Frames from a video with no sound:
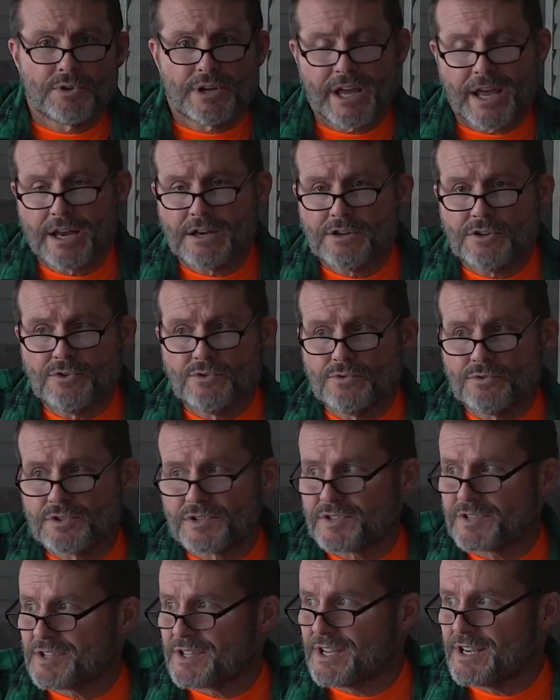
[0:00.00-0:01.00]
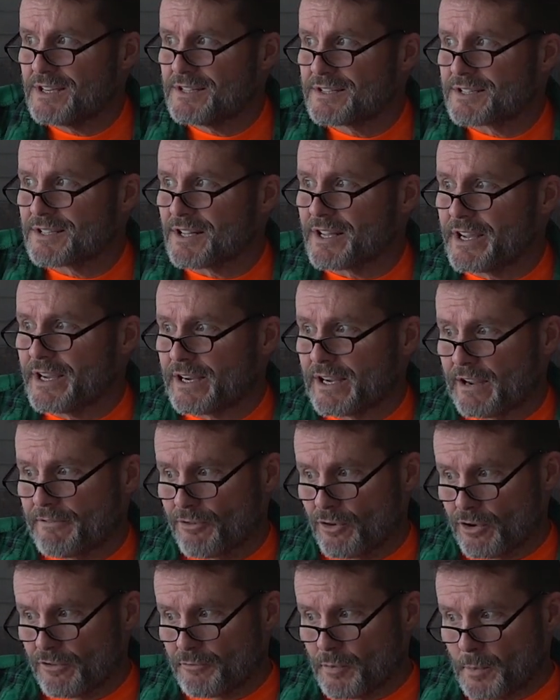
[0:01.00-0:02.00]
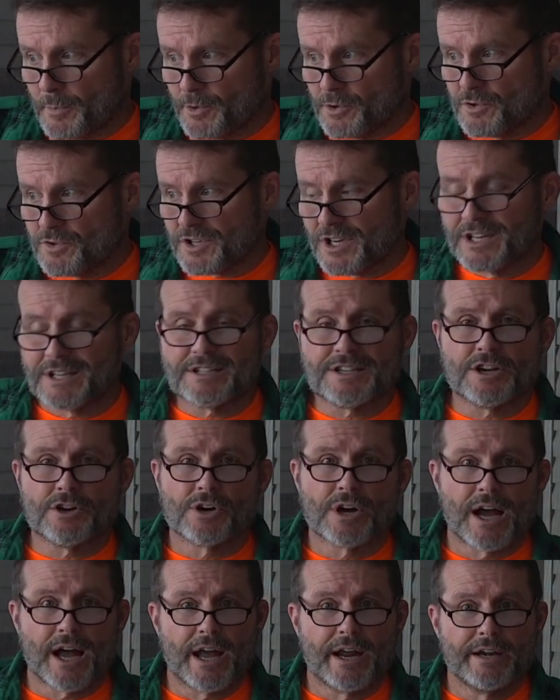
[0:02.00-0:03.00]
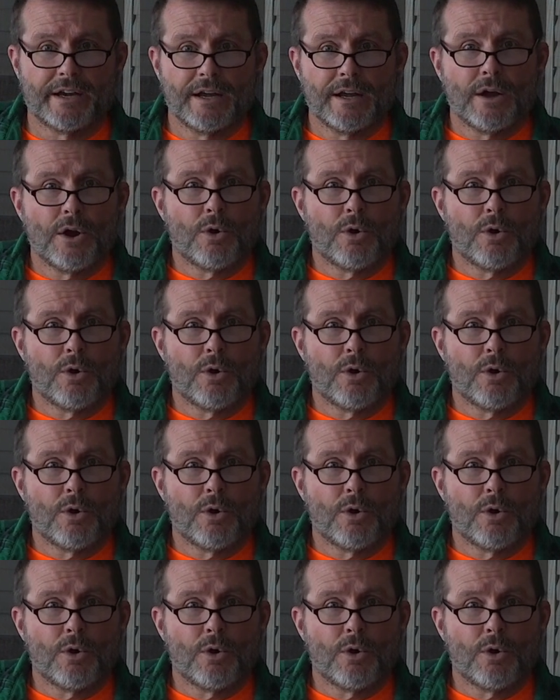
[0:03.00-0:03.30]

can use things like, I've heard of people using a deer hide.